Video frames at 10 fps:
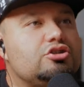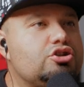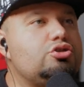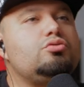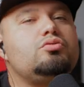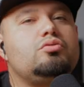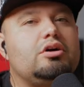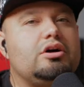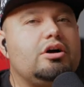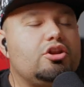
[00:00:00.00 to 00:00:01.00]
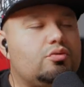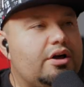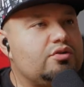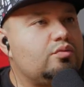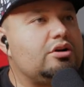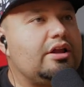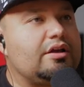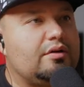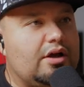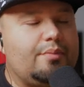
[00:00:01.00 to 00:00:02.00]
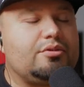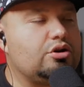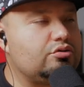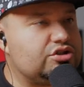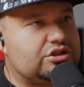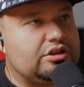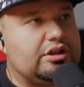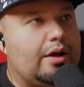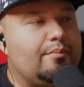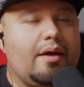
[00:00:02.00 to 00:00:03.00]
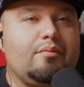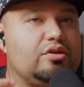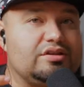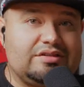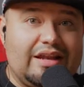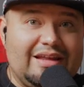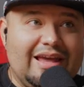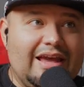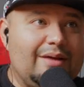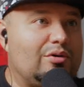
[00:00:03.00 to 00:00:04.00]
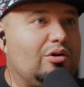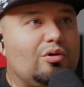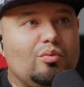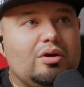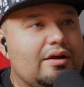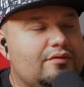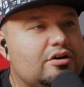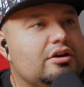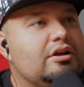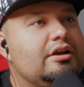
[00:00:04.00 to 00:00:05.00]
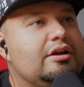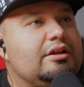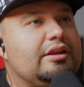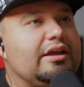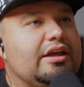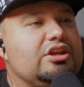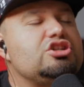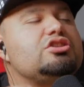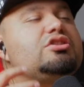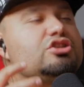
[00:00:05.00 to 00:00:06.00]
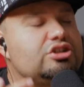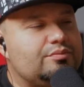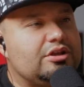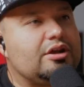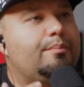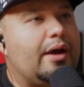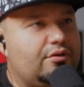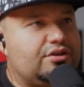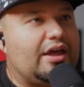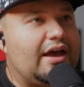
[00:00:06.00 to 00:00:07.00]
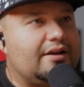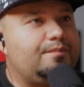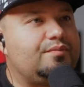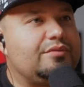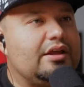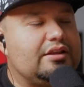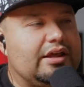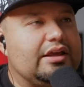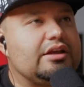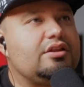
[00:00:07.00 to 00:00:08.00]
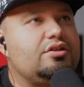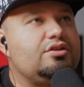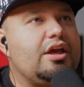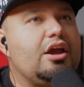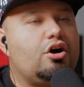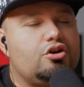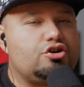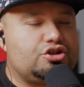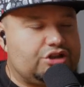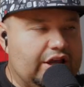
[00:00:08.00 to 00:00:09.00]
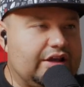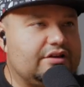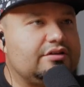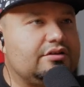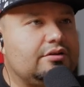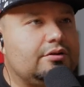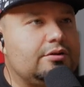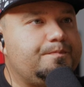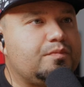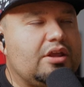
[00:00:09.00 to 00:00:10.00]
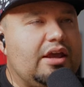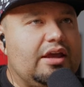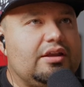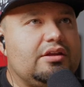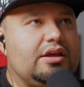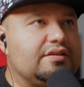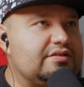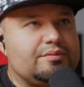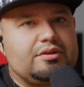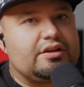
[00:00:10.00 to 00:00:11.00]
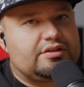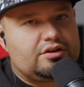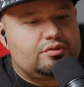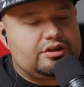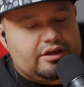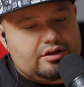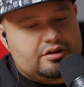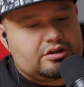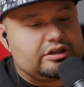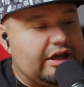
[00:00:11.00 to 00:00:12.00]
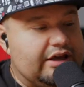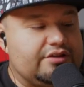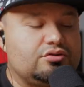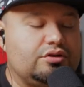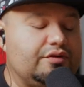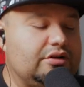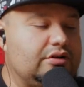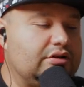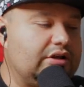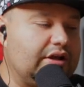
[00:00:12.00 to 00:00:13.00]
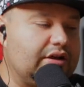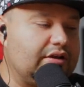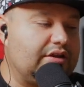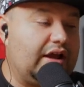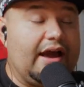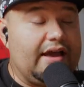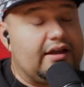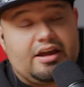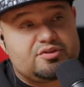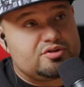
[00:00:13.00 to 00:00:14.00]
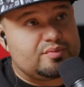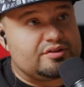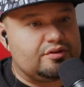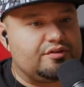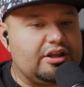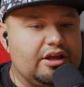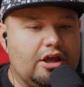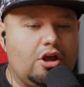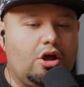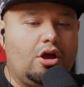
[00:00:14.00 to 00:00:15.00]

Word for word: to otherwise where like i'm gonna go i might with a steady cam or, or whatever like it just there's something about that that like they understand. Yeah. And it's the same thing I tell with like clients or even like the, I, I experience myself that like